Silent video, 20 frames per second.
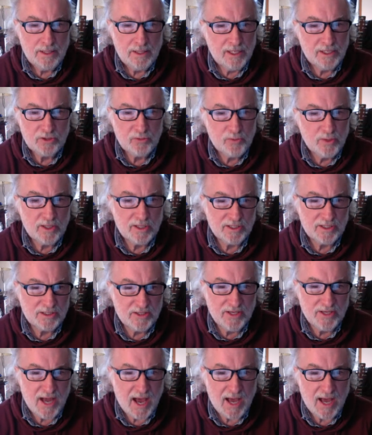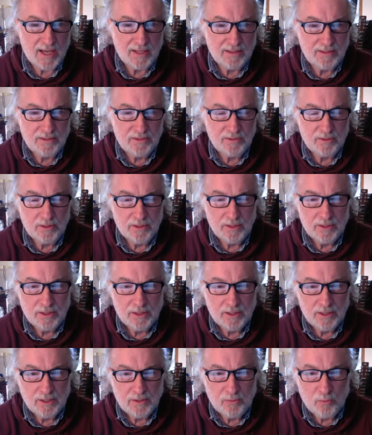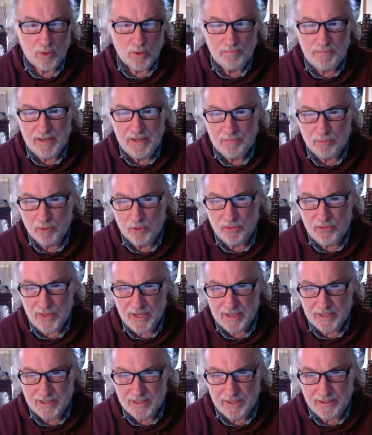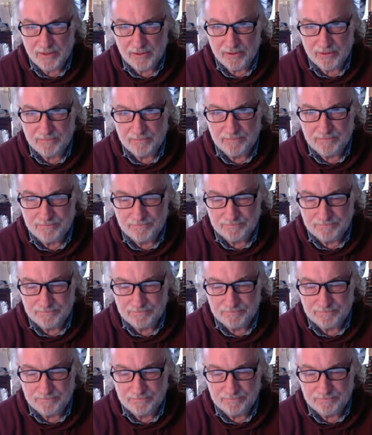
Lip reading: Israel is not what people think here.